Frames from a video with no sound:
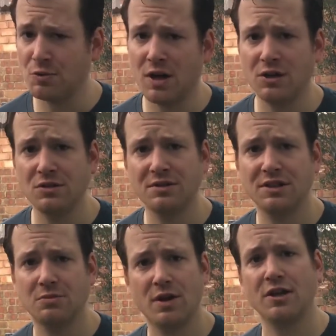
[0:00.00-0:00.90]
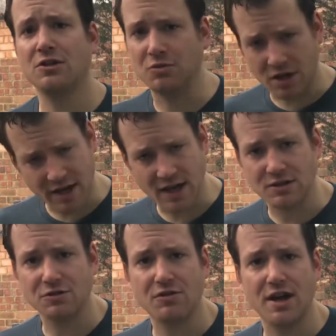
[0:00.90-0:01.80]
you wanna lose this weight, you wanna get
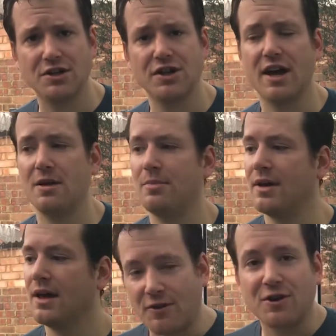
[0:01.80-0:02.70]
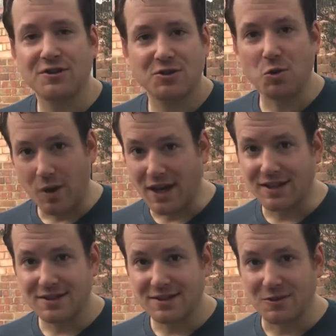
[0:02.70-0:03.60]
into great shape, first two
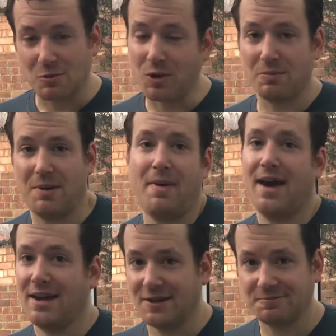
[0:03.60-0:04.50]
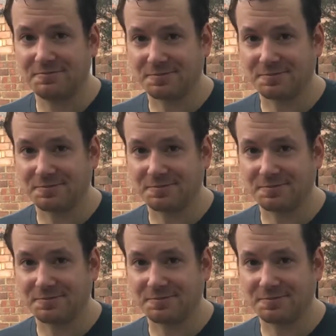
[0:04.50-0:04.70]
weeks will be pain.